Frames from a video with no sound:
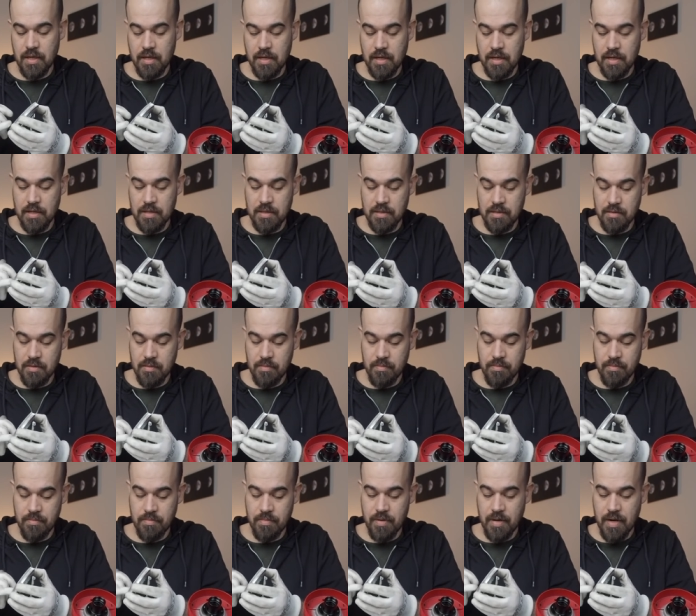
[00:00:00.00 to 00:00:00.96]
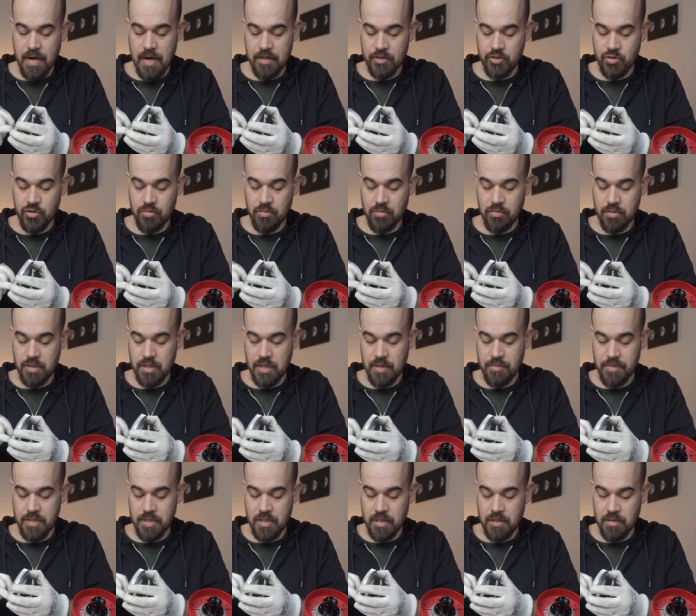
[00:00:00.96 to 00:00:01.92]
a, a little brush or
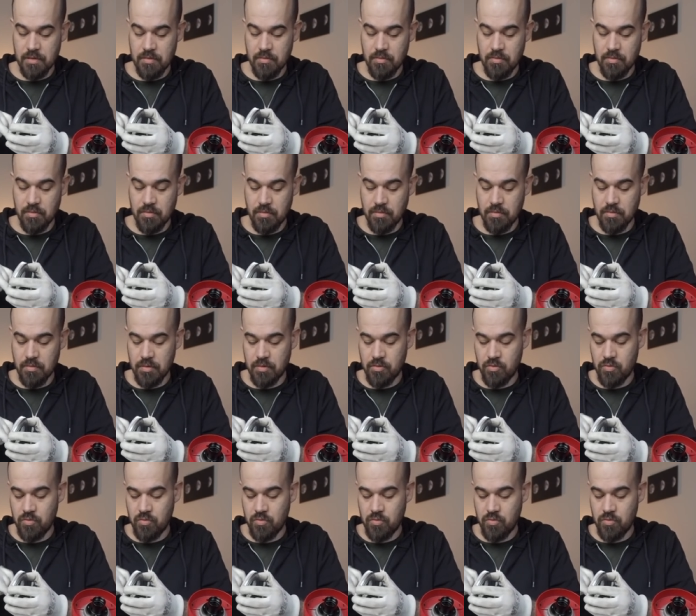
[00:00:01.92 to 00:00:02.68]
something or, or